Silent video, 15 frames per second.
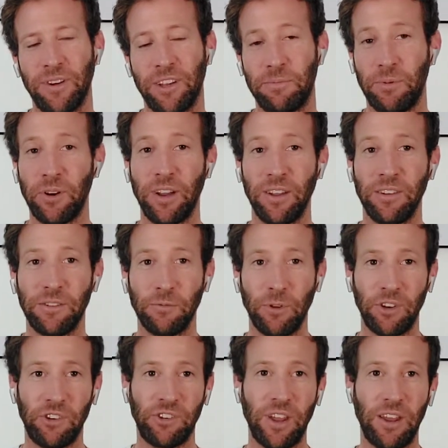experience,
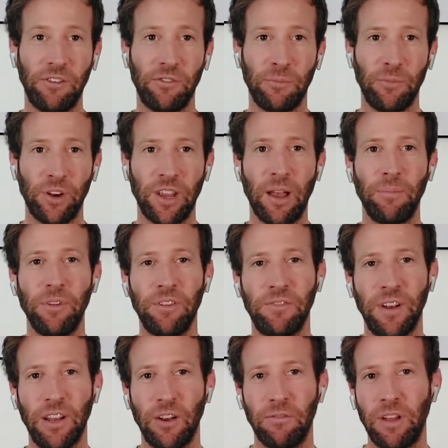which tend to bring up this
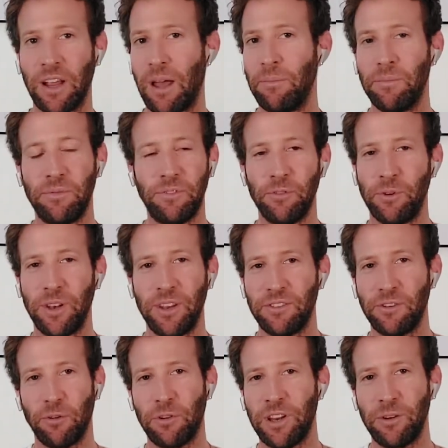feeling of like, I'm doing
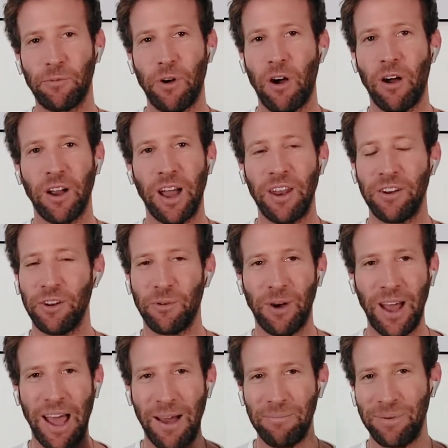this totally wrong. I don't know
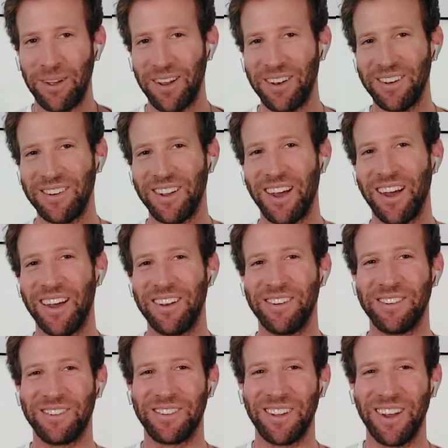what happened.
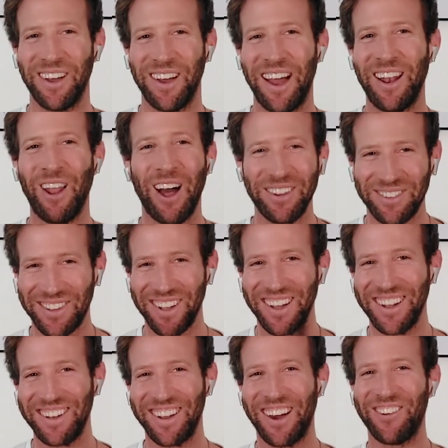I lost
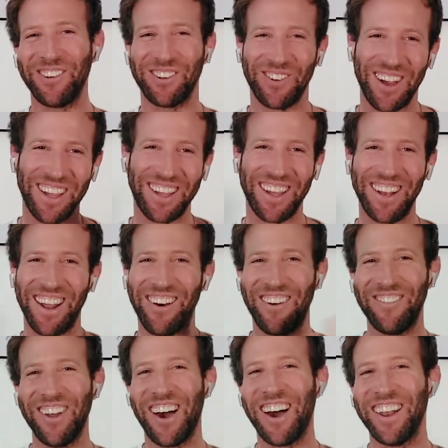it. I was awakened. Now
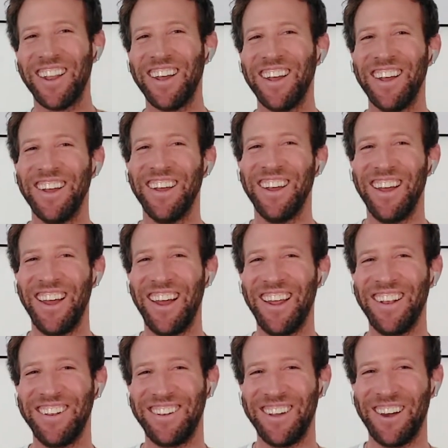I'm not.
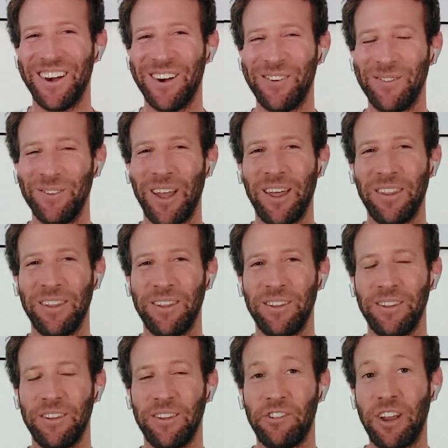And
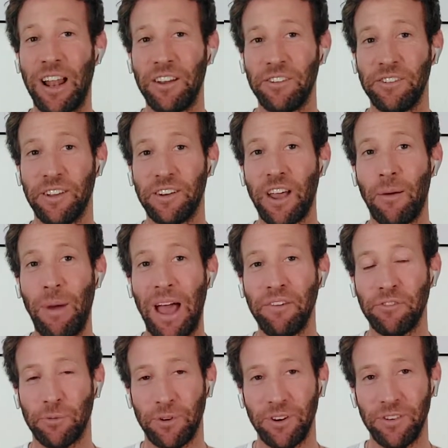the challenges that come
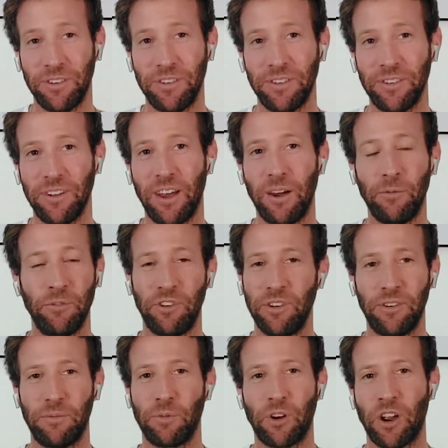afterwards, which
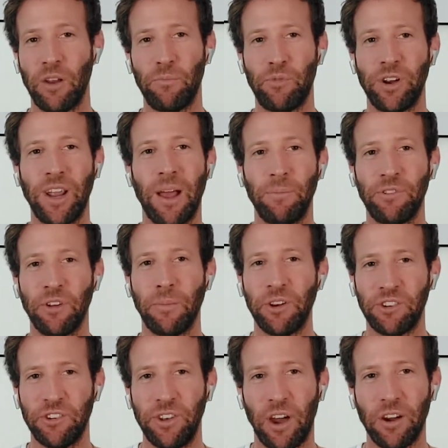can bring up so
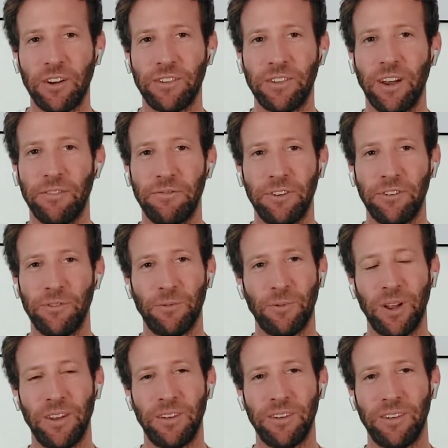much dark stuff into
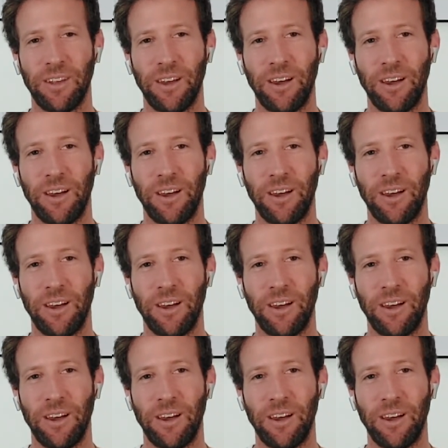one's